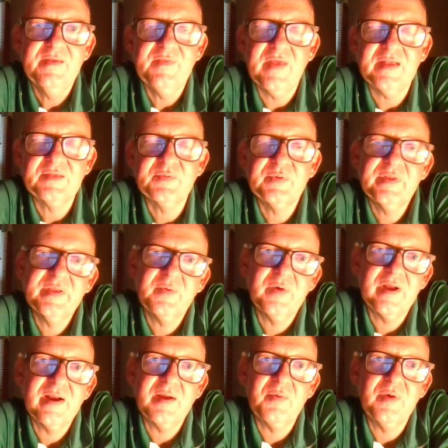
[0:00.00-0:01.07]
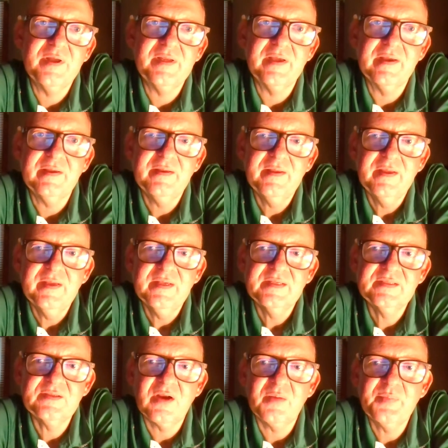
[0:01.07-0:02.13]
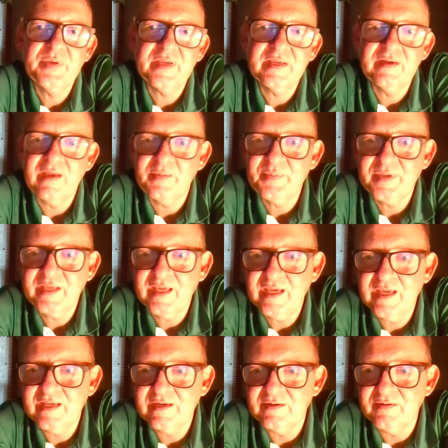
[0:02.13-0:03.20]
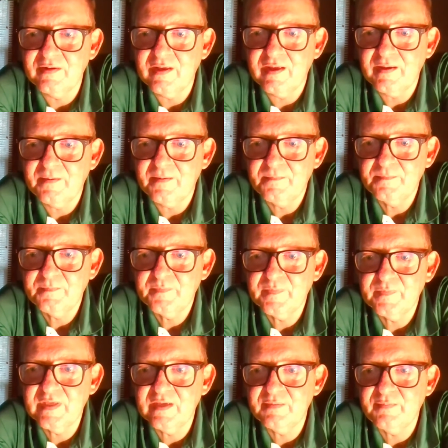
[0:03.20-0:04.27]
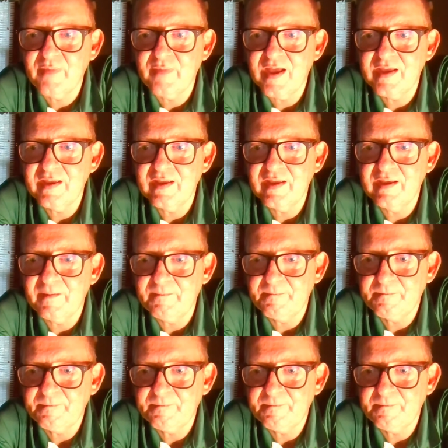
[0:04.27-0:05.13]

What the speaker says: That's really where I want to start picking up again and get my